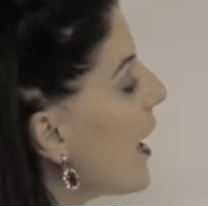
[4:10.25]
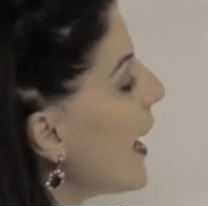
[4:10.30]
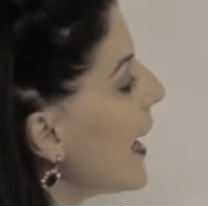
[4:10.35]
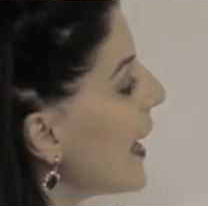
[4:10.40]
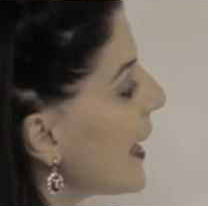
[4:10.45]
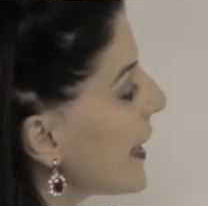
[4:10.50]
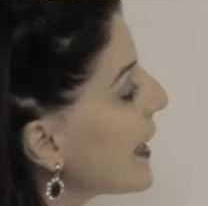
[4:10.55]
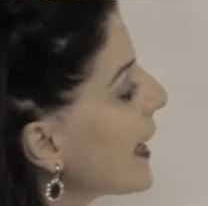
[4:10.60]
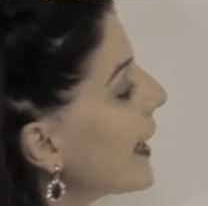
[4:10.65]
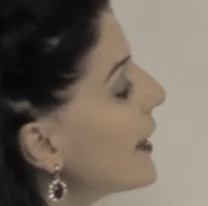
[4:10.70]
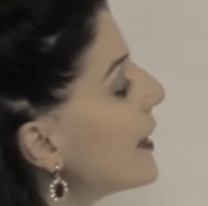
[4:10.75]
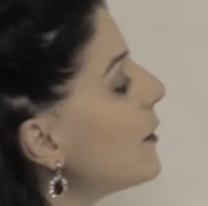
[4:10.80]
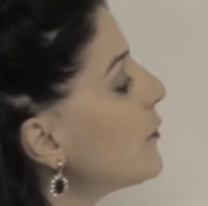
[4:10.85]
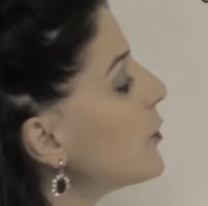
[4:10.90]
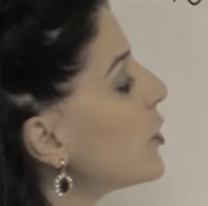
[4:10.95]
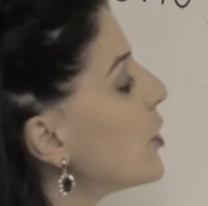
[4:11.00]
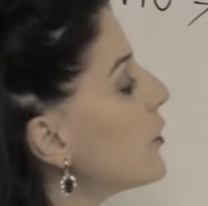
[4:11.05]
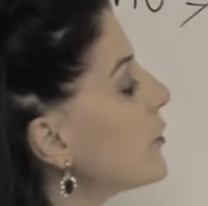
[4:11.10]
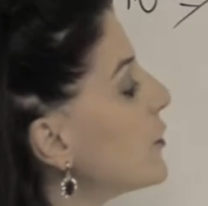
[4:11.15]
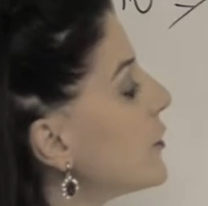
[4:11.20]
again I'm
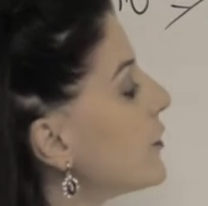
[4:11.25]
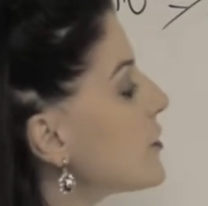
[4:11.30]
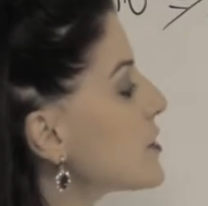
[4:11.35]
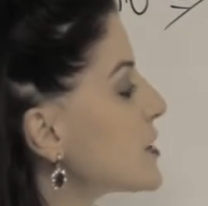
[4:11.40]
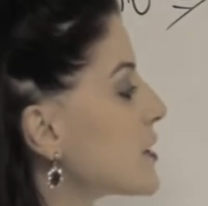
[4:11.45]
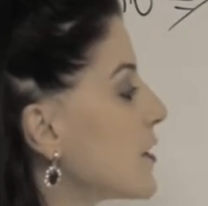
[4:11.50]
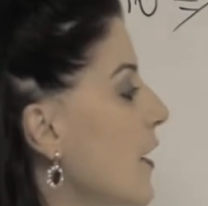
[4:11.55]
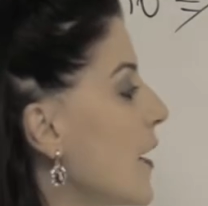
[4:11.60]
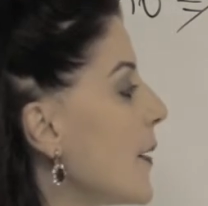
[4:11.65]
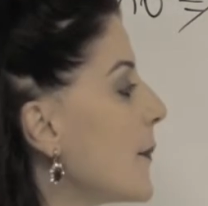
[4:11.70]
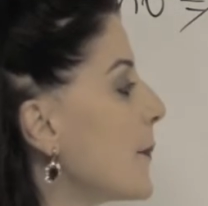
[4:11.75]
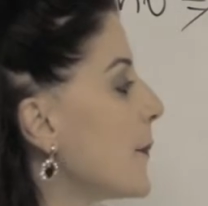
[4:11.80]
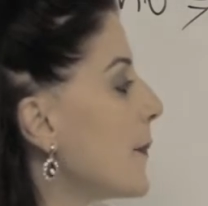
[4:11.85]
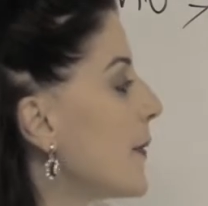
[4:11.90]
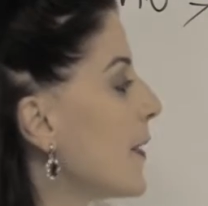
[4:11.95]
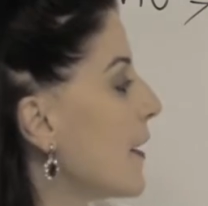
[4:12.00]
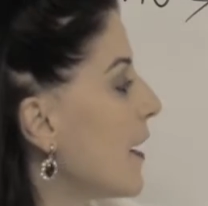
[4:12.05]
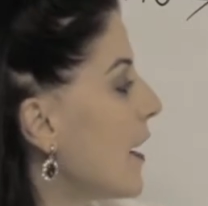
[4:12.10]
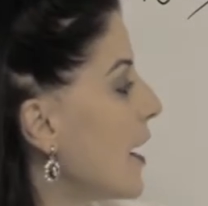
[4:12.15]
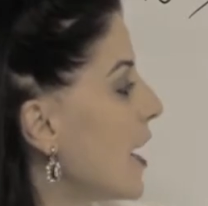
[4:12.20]
going to describe
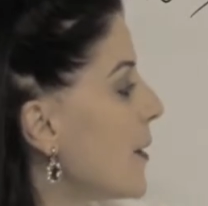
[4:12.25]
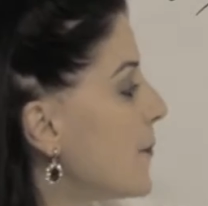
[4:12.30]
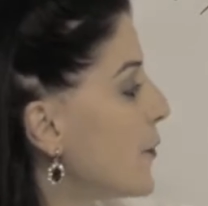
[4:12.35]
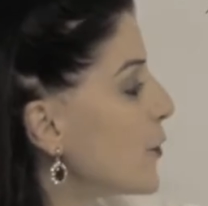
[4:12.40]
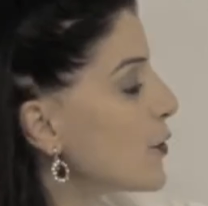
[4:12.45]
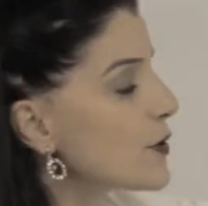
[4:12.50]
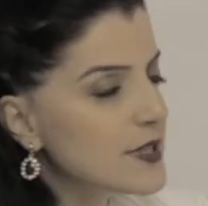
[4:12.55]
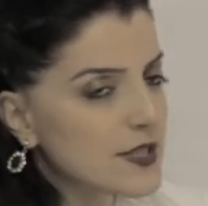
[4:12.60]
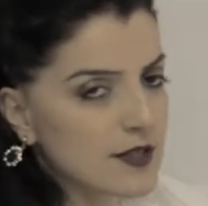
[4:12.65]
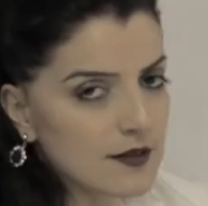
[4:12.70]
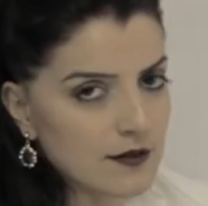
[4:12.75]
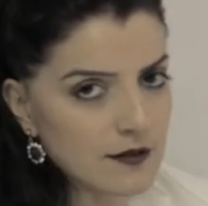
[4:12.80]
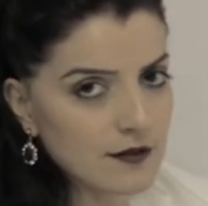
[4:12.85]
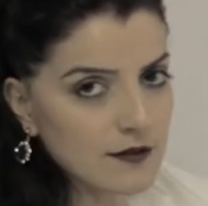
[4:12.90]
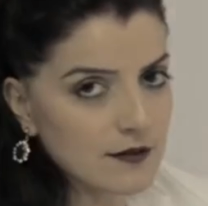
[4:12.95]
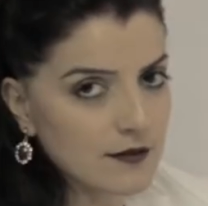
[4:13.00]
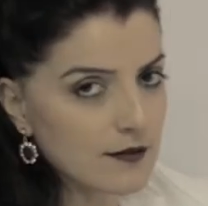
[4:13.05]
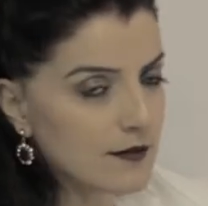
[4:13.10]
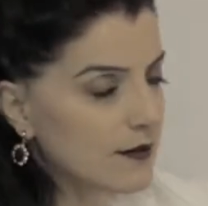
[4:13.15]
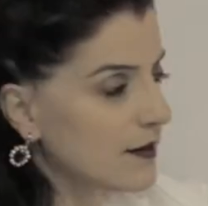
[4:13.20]
a
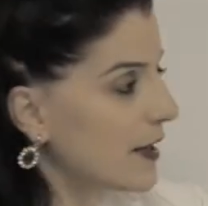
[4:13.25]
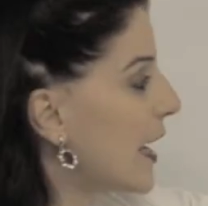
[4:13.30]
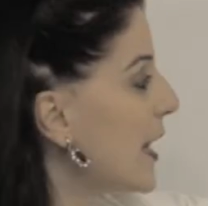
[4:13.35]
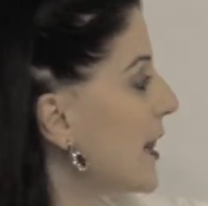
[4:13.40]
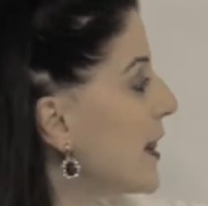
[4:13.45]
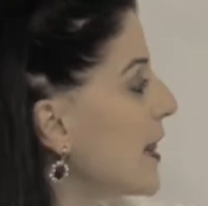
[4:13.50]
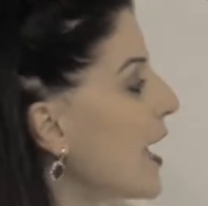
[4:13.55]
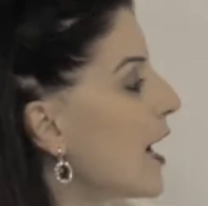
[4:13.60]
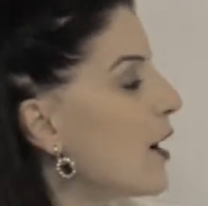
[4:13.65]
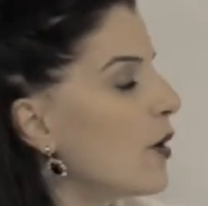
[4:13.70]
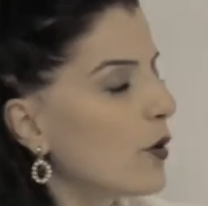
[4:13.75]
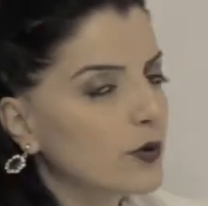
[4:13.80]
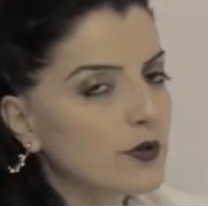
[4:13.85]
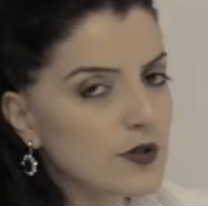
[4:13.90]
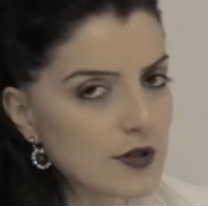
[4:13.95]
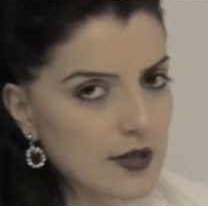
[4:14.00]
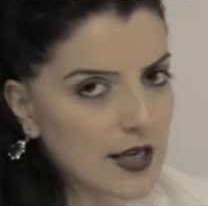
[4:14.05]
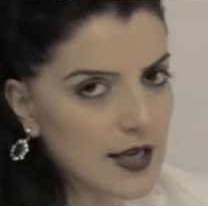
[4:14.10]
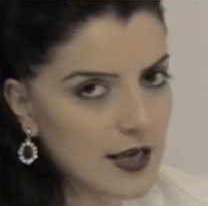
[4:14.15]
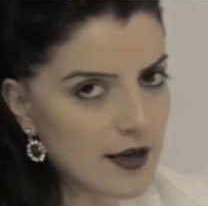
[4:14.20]
person, a
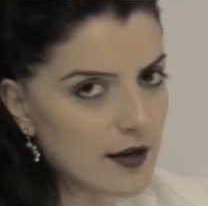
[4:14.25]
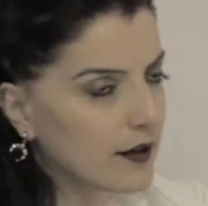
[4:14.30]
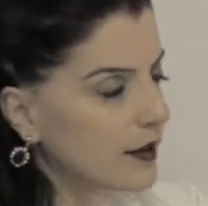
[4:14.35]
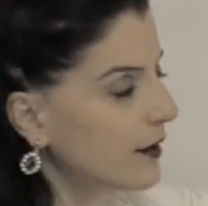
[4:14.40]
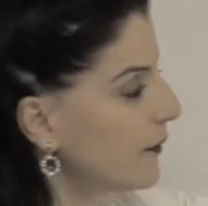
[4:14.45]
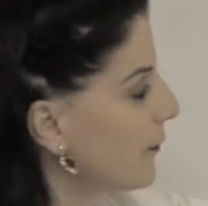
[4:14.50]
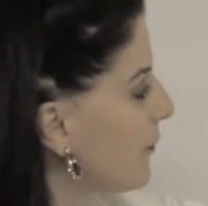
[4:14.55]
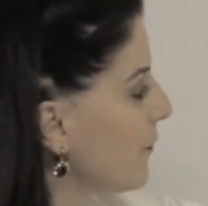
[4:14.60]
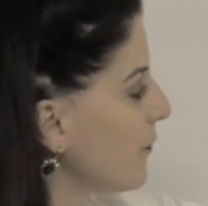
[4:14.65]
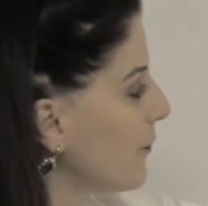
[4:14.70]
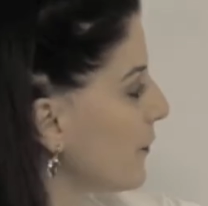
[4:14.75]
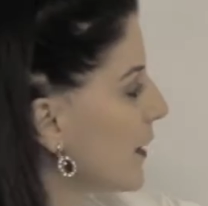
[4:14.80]
noun here,